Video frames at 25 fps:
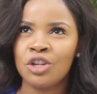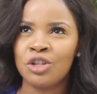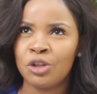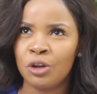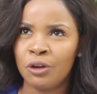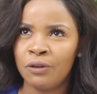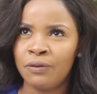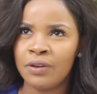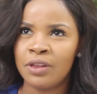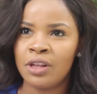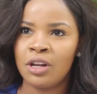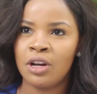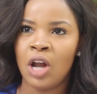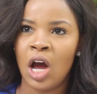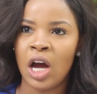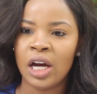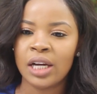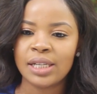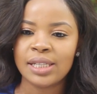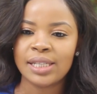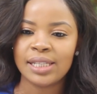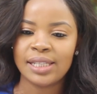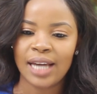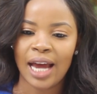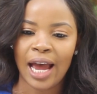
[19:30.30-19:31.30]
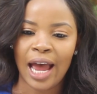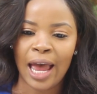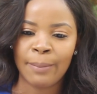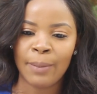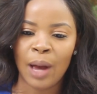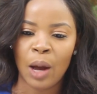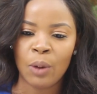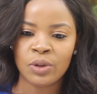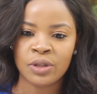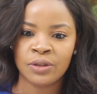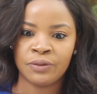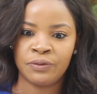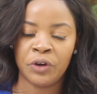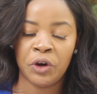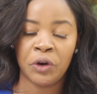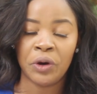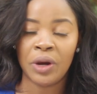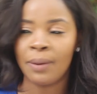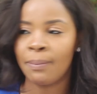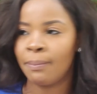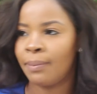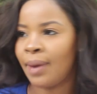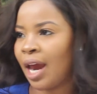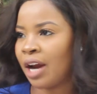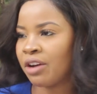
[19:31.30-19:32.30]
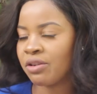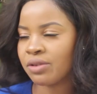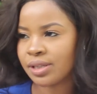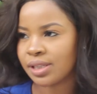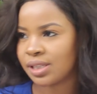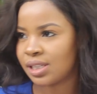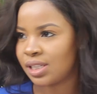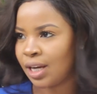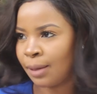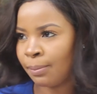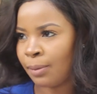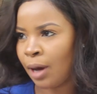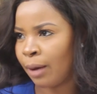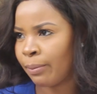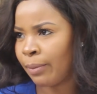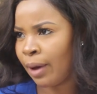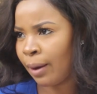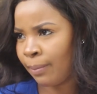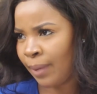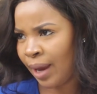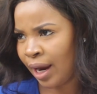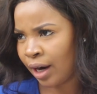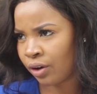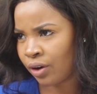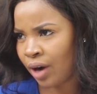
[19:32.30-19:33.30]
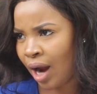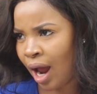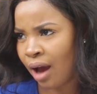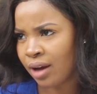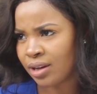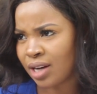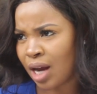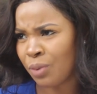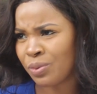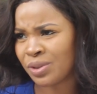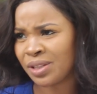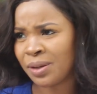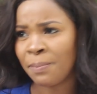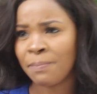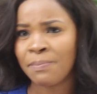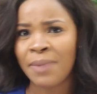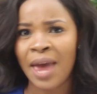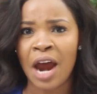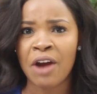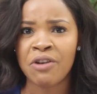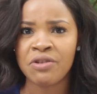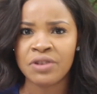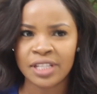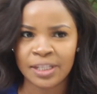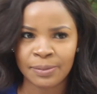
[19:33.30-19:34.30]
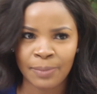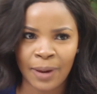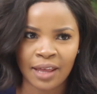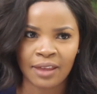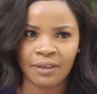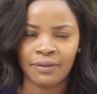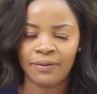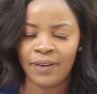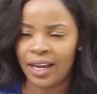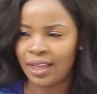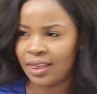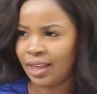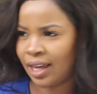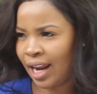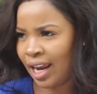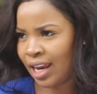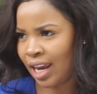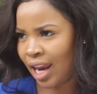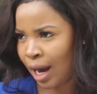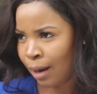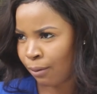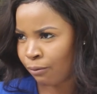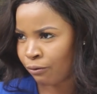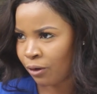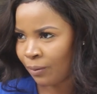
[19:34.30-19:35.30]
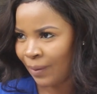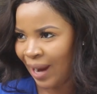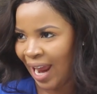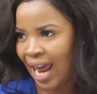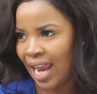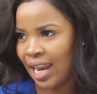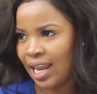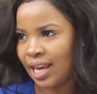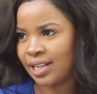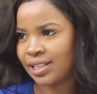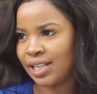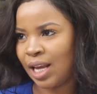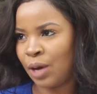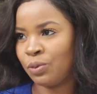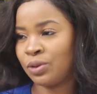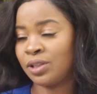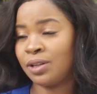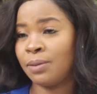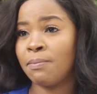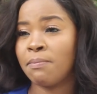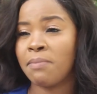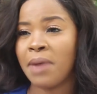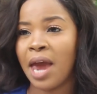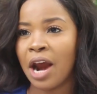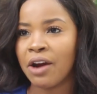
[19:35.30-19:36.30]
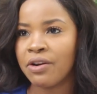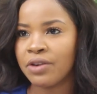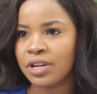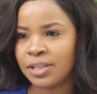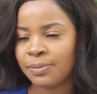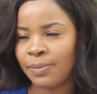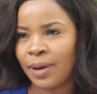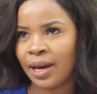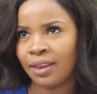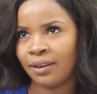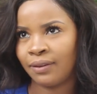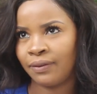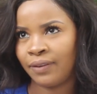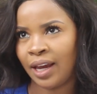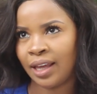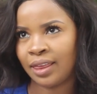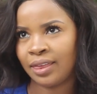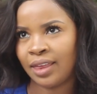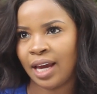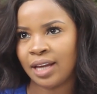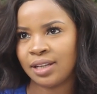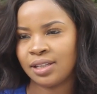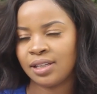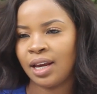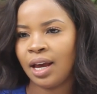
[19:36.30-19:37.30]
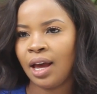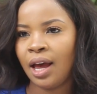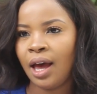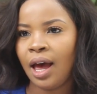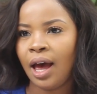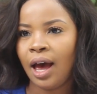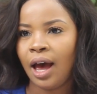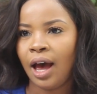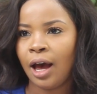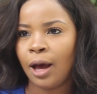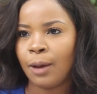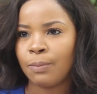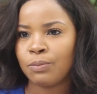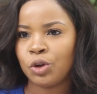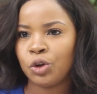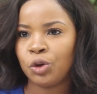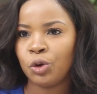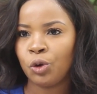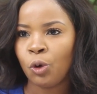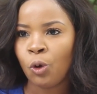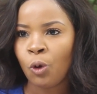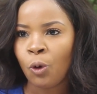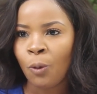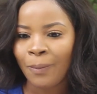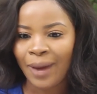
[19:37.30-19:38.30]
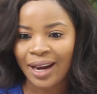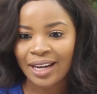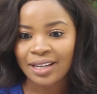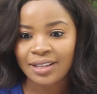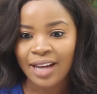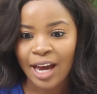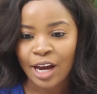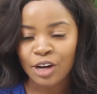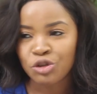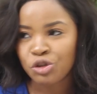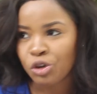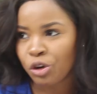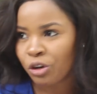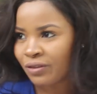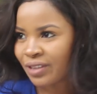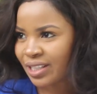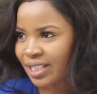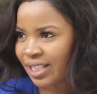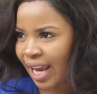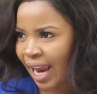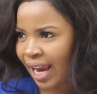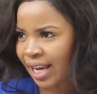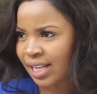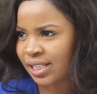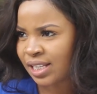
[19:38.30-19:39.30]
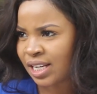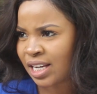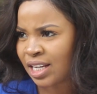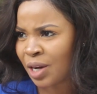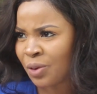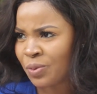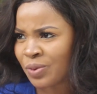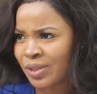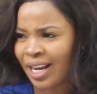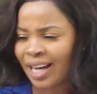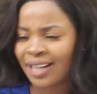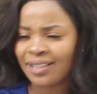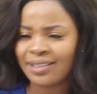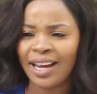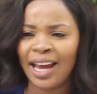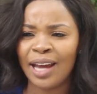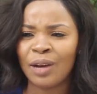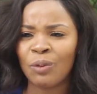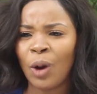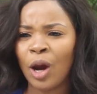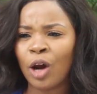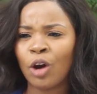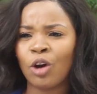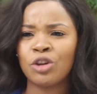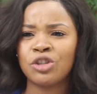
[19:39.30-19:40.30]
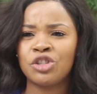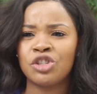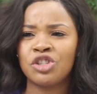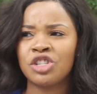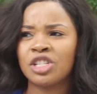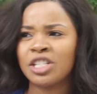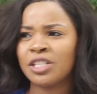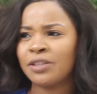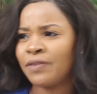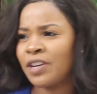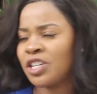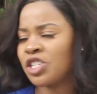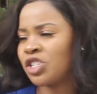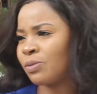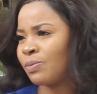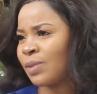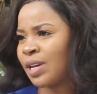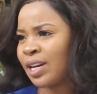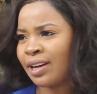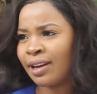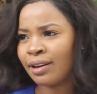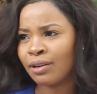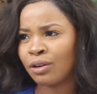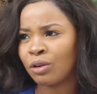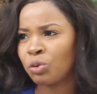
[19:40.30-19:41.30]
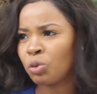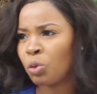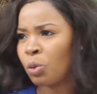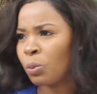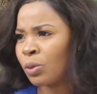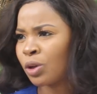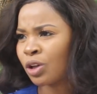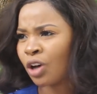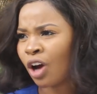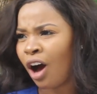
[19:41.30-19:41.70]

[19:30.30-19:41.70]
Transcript: So for the longest time, I was very embarrassed about my background. I was embarrassed by the fact that I came from Alex. I was embarrassed by the fact that, um, you know, my dad drove a taxi, and I was like, Dad, why can't you just fetch me in a normal